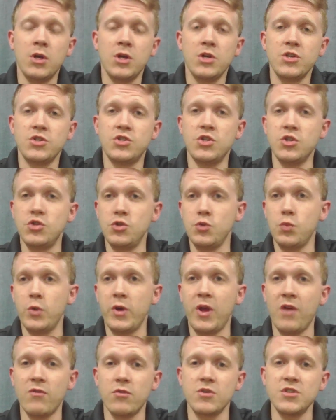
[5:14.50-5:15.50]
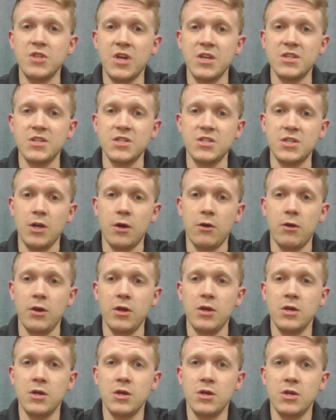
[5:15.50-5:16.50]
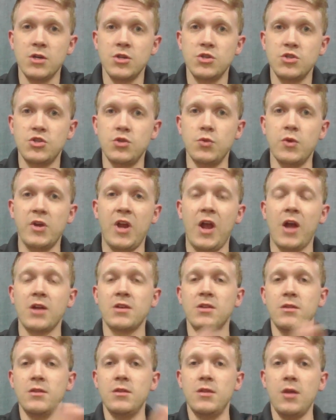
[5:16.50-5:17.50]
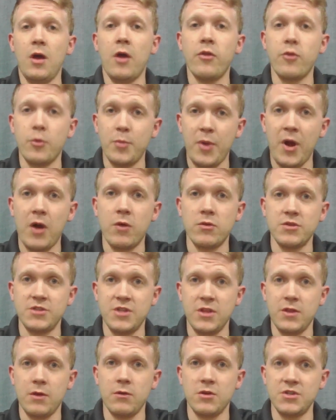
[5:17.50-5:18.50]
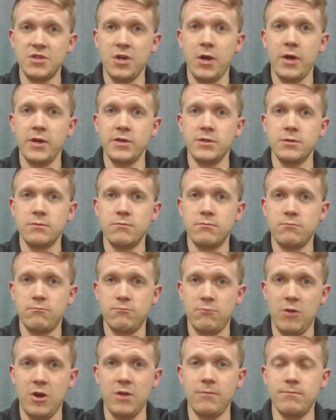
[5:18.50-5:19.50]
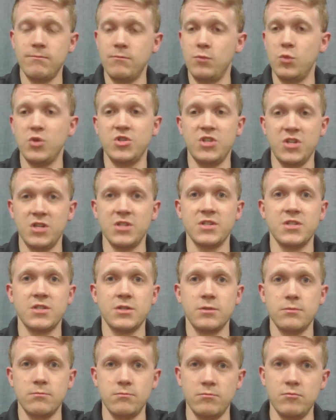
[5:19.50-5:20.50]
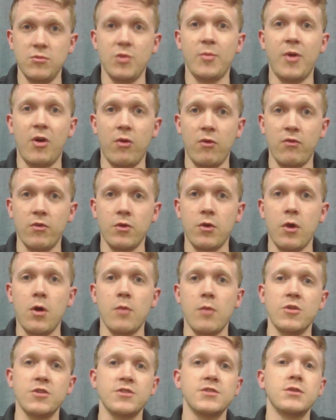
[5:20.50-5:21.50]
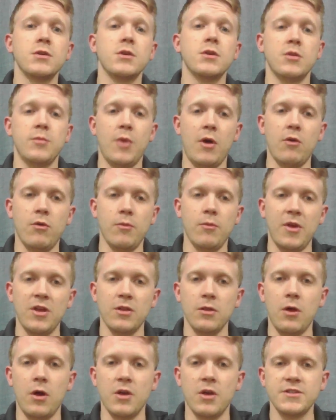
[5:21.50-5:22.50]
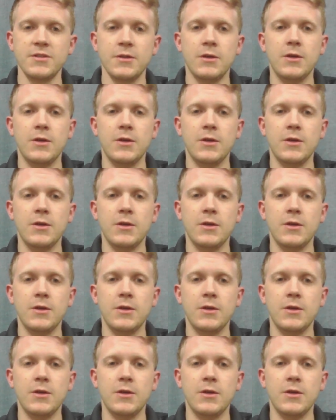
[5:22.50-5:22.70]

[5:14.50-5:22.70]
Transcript: to do whatever is necessary to enact the other powers that they're assigned, right? Which is the power over commerce, power to make laws.